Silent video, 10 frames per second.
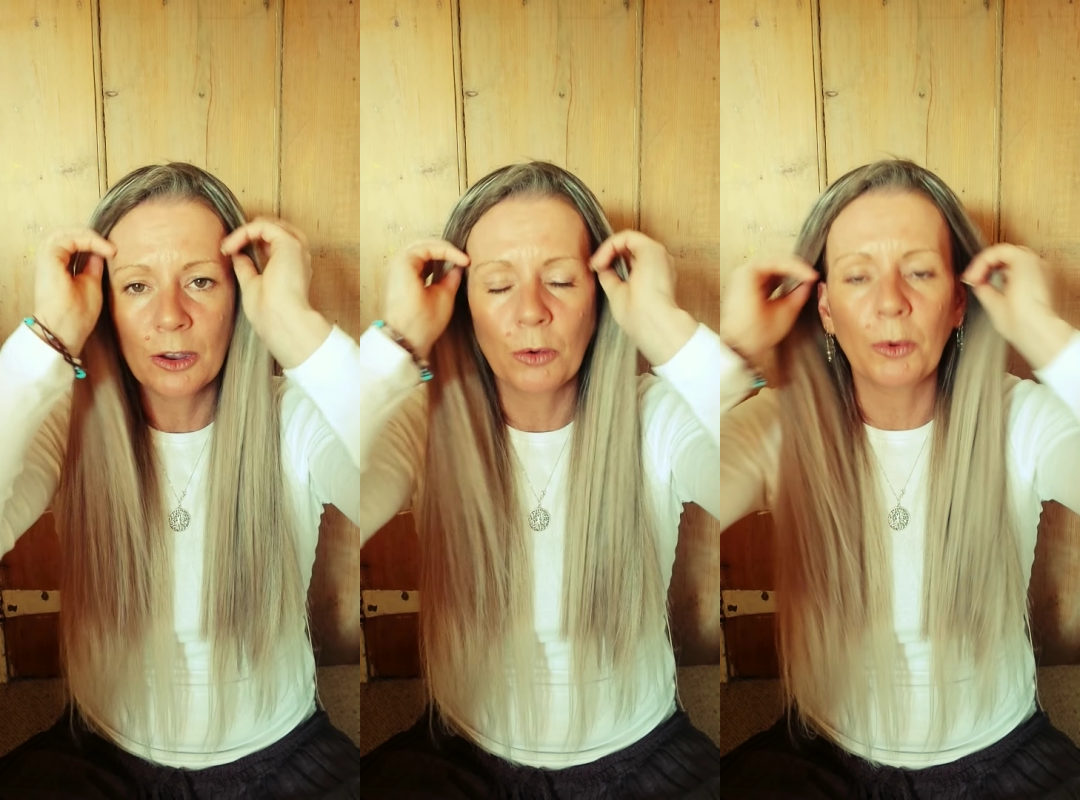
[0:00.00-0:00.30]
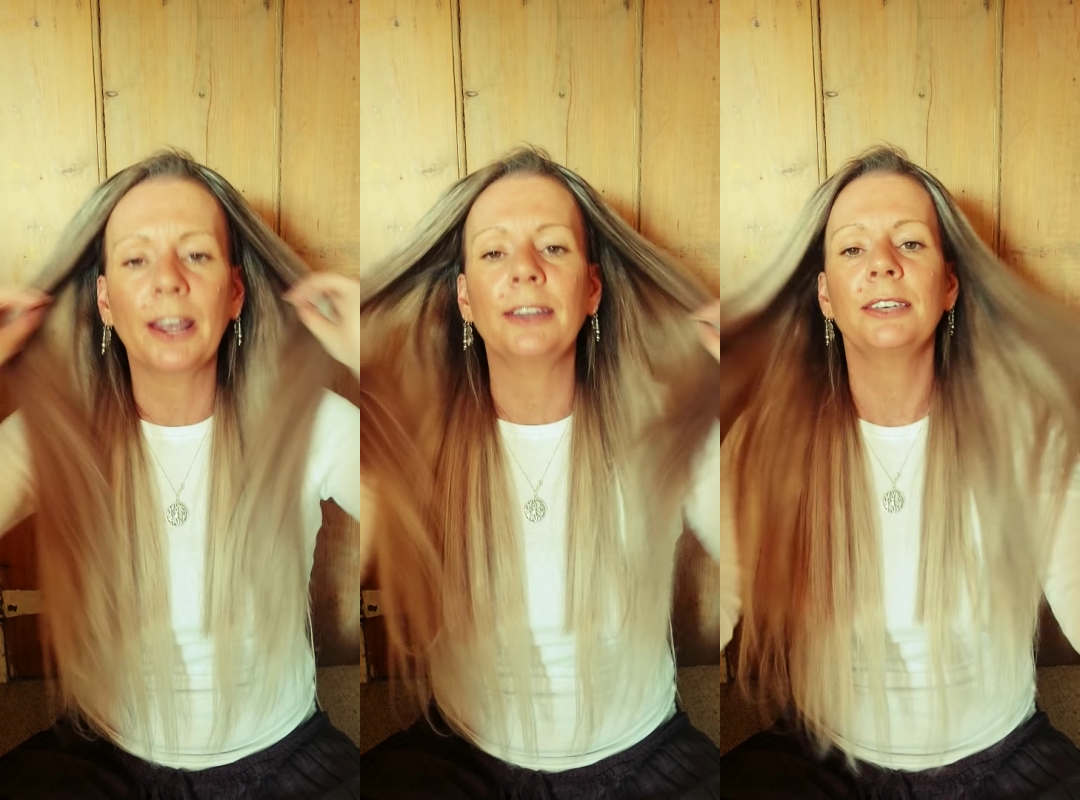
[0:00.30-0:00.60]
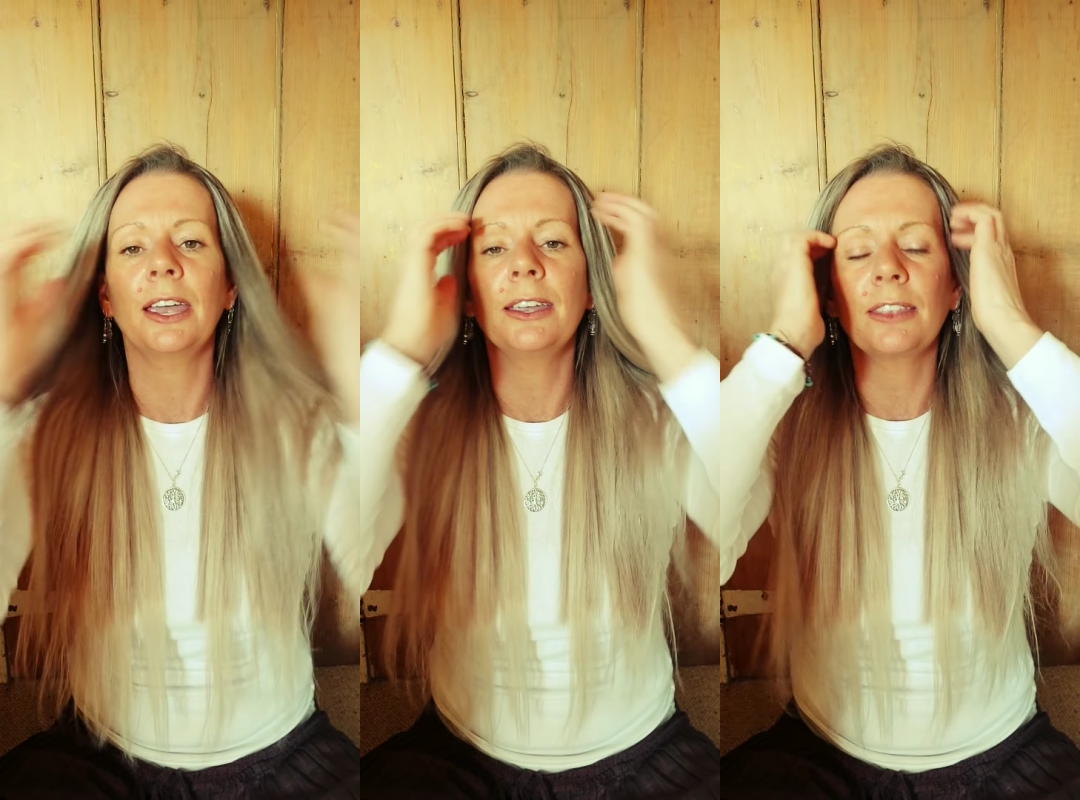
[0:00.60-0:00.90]
when I
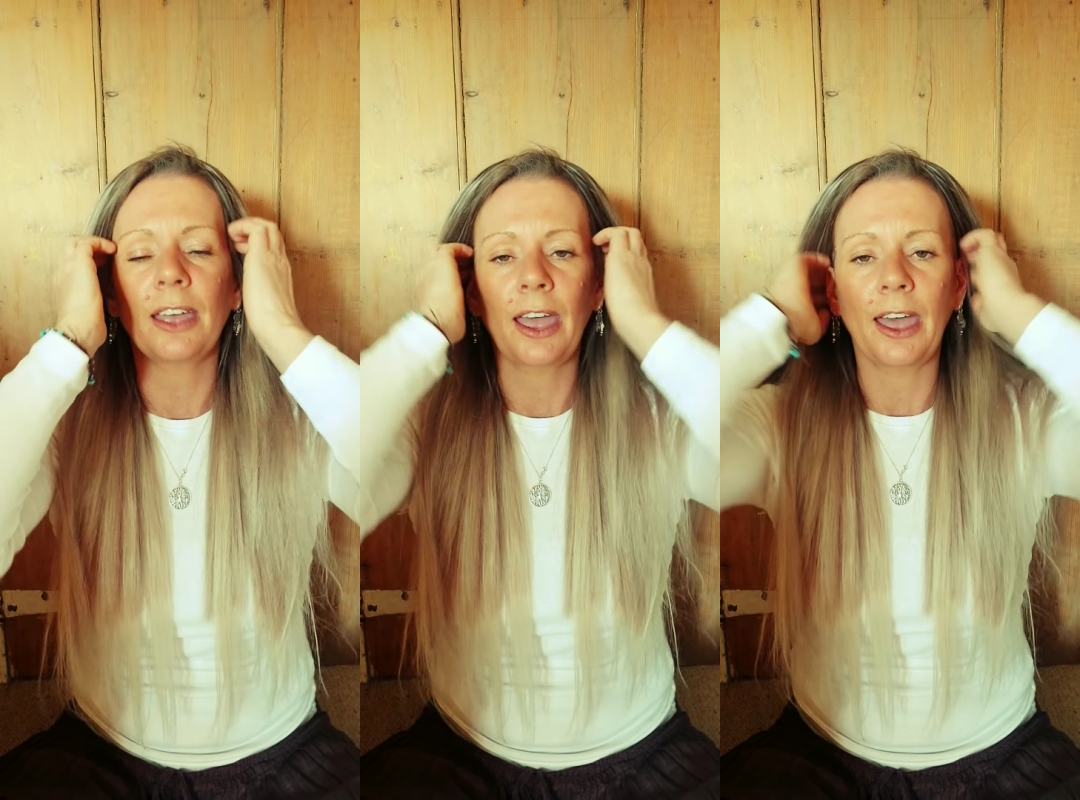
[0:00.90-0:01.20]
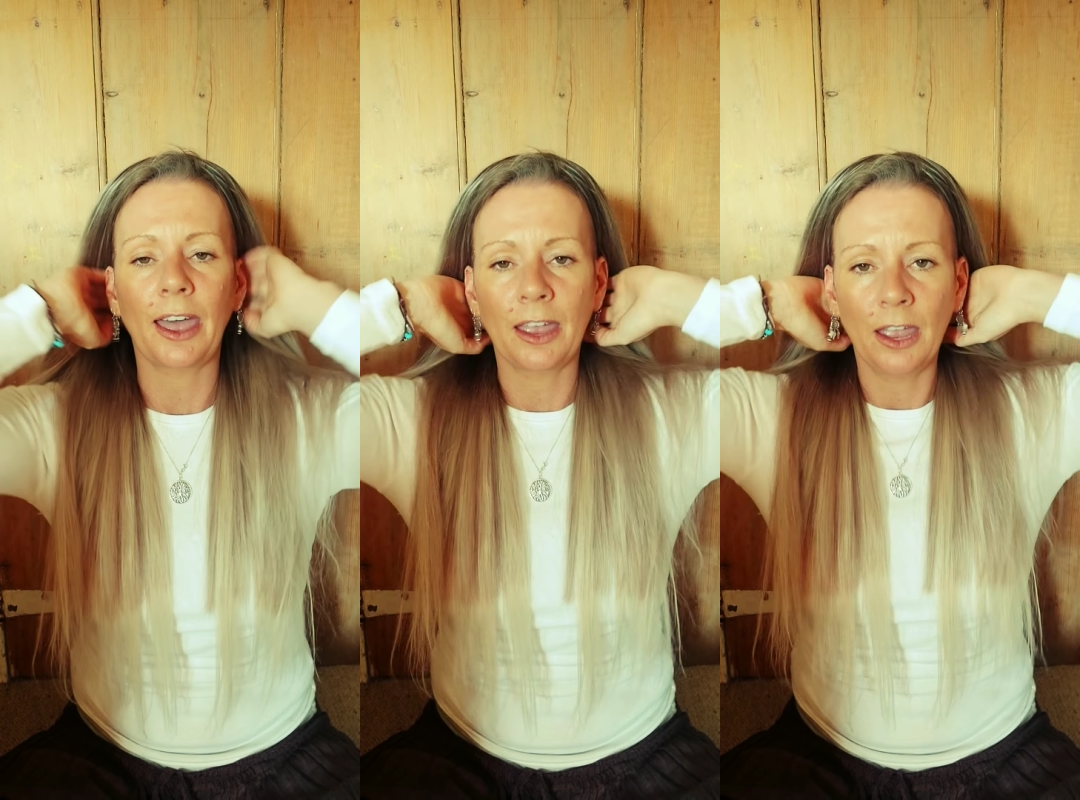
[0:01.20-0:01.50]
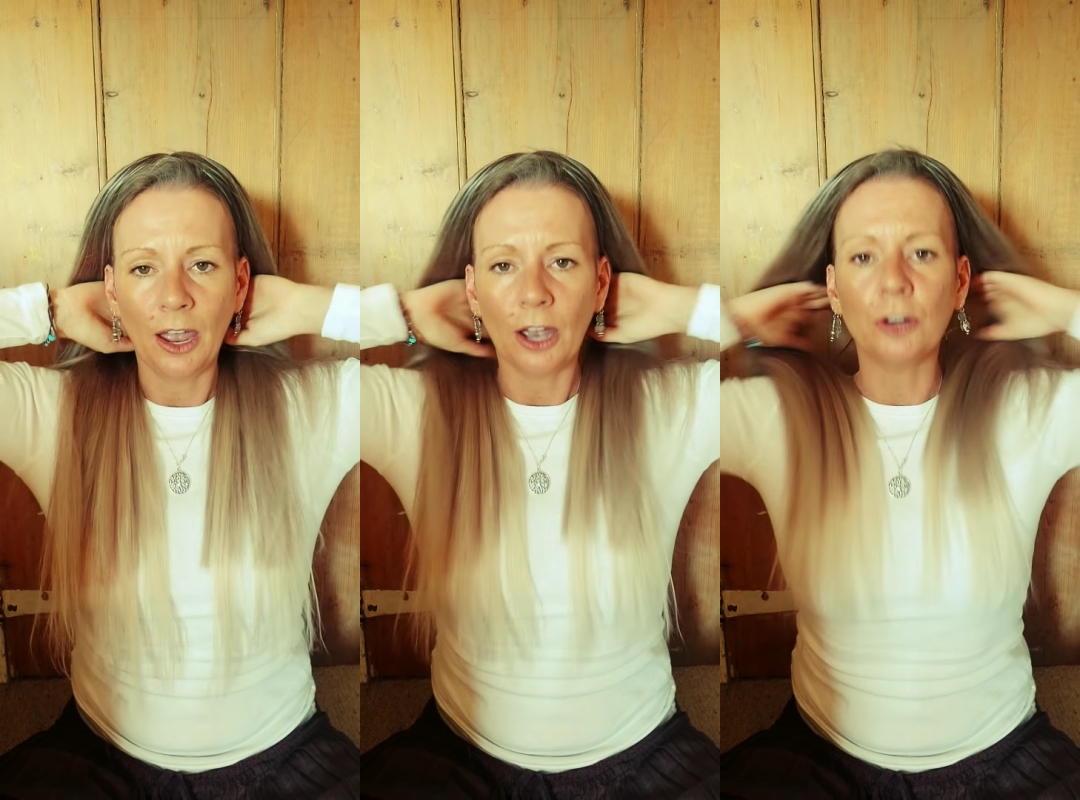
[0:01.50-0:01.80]
take the hair
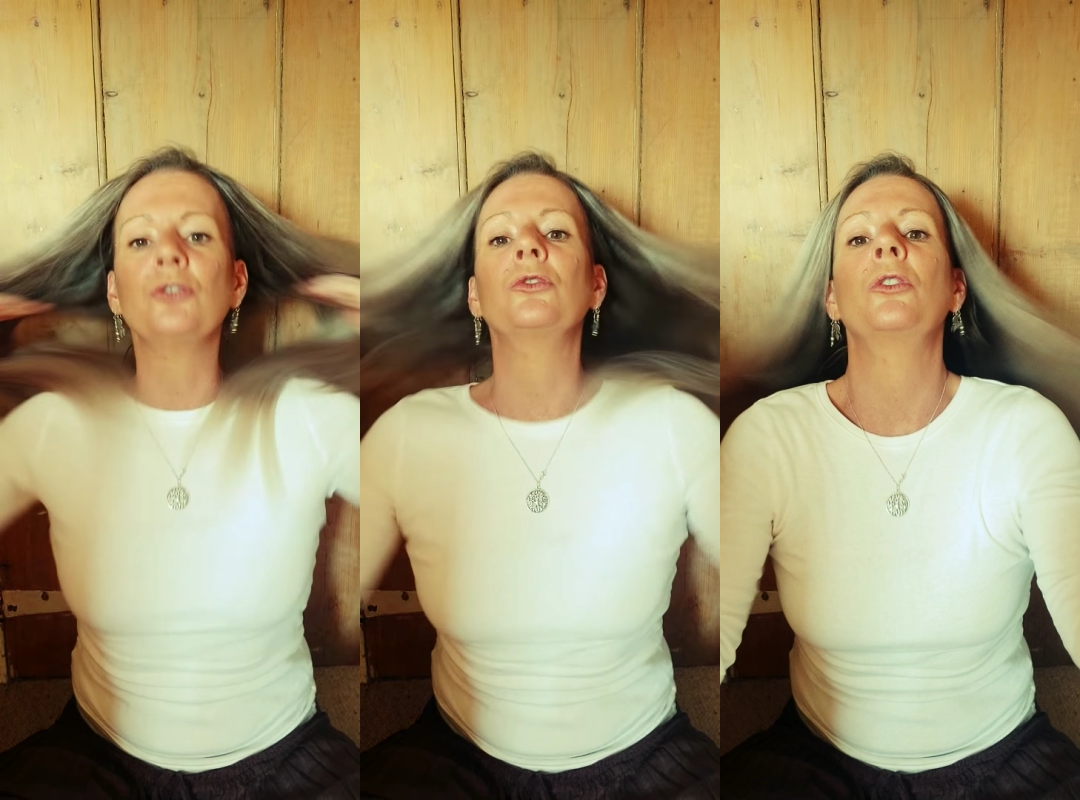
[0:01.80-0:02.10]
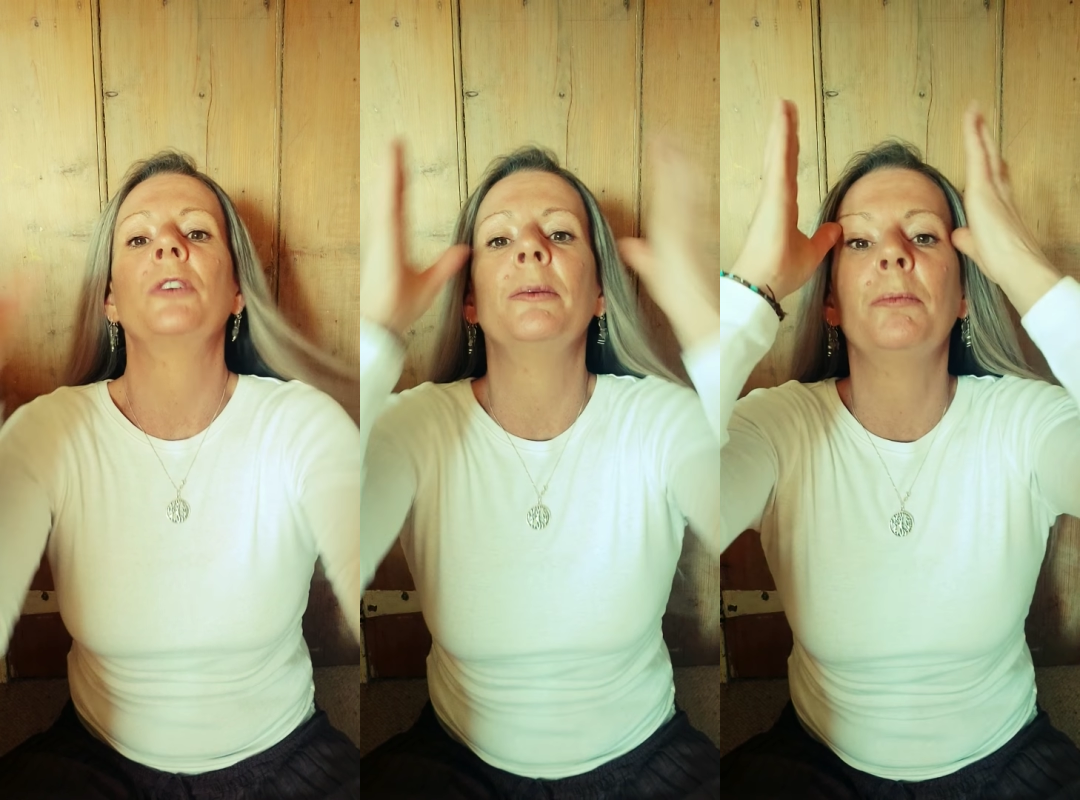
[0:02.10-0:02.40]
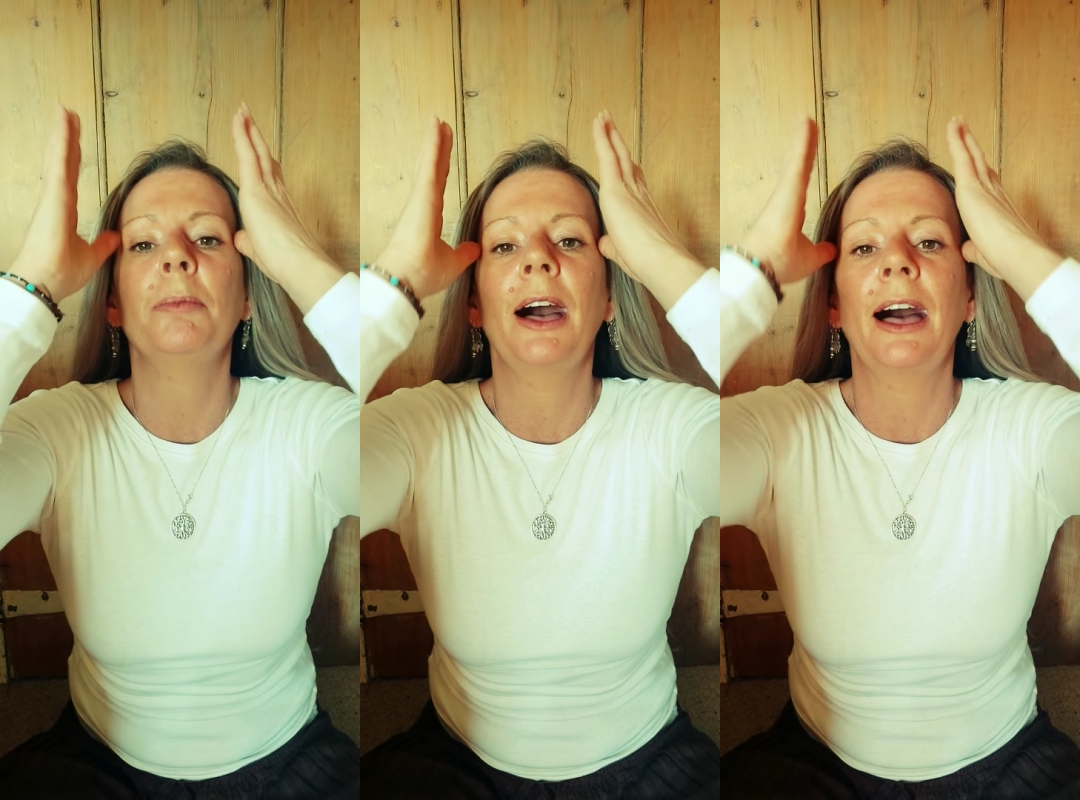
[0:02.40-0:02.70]
and draw it
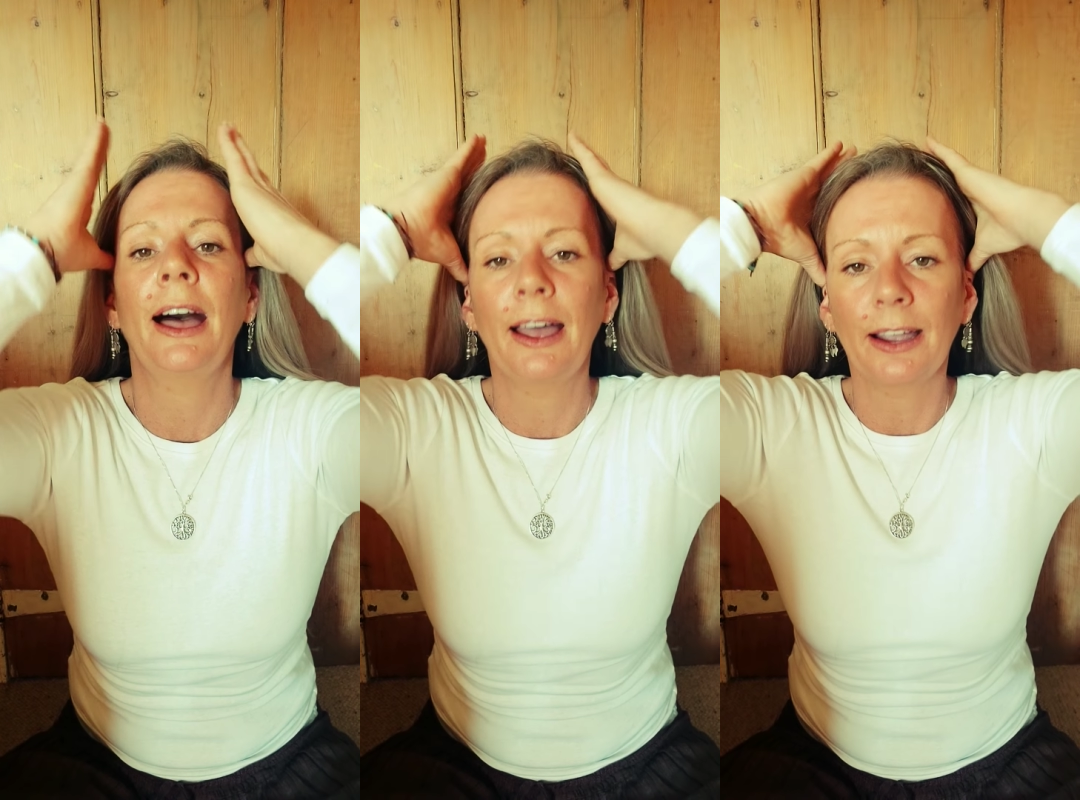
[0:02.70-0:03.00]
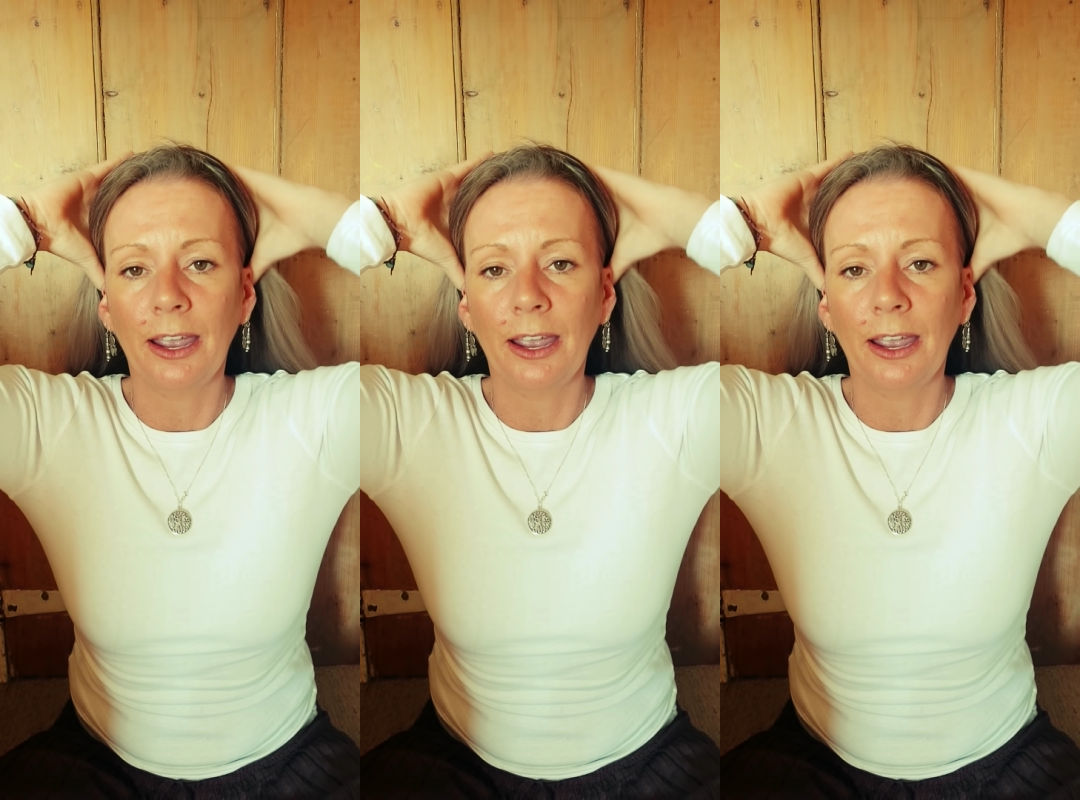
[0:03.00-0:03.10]
back,